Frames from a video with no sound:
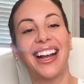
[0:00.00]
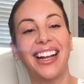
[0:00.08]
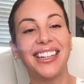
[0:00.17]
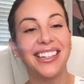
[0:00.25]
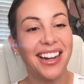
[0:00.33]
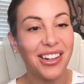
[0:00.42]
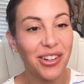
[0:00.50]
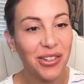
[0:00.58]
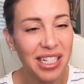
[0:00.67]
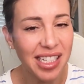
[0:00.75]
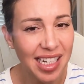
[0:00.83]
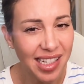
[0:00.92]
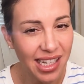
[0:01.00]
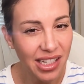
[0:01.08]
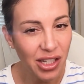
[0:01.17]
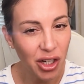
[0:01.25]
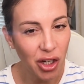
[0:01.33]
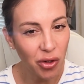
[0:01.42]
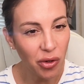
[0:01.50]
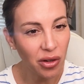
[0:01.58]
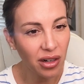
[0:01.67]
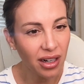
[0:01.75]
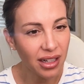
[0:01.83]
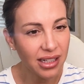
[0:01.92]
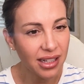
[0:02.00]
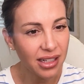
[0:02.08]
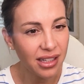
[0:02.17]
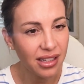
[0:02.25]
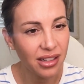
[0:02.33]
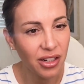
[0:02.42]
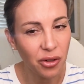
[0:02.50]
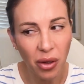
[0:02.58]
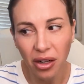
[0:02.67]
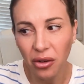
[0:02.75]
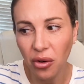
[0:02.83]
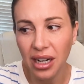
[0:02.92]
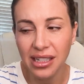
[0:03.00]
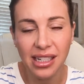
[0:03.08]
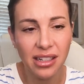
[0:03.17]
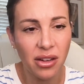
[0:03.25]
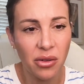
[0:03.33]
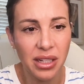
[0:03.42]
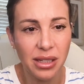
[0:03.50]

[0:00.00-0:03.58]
I did not know this. Is this new? Is this newer or has it always